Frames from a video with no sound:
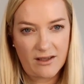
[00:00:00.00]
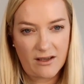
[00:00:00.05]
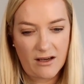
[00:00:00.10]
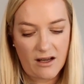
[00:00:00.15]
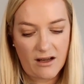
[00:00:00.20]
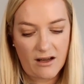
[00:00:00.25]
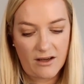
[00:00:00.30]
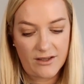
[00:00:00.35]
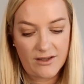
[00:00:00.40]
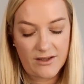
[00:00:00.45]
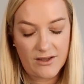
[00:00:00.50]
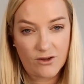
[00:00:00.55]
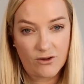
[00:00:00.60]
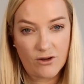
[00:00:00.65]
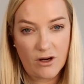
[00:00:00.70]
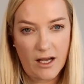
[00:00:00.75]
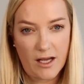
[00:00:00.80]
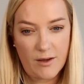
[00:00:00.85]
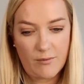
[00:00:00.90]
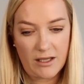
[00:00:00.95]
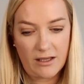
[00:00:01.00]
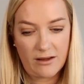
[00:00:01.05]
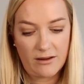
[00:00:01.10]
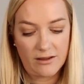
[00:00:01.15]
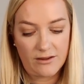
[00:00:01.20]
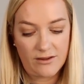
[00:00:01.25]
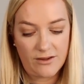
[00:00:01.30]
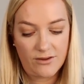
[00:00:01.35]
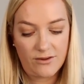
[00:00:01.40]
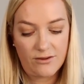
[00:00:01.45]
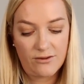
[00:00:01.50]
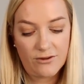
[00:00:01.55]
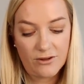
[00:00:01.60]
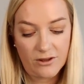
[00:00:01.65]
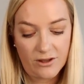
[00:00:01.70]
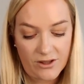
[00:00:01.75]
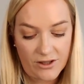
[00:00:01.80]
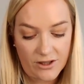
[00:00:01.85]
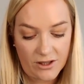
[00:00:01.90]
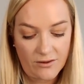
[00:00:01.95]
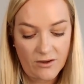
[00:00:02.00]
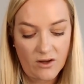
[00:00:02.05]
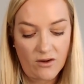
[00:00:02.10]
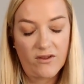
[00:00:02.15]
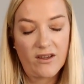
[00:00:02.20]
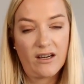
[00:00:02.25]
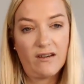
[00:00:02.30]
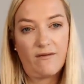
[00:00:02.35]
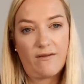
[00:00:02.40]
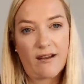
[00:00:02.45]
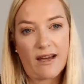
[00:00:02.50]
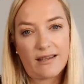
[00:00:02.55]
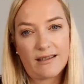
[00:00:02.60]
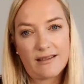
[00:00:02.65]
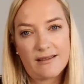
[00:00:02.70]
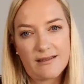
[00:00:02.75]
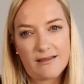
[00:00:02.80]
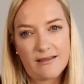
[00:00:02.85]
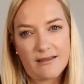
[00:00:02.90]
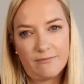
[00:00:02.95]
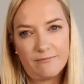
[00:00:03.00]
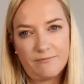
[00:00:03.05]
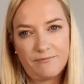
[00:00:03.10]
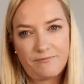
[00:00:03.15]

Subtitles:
on describing the structure of the lymphatic system.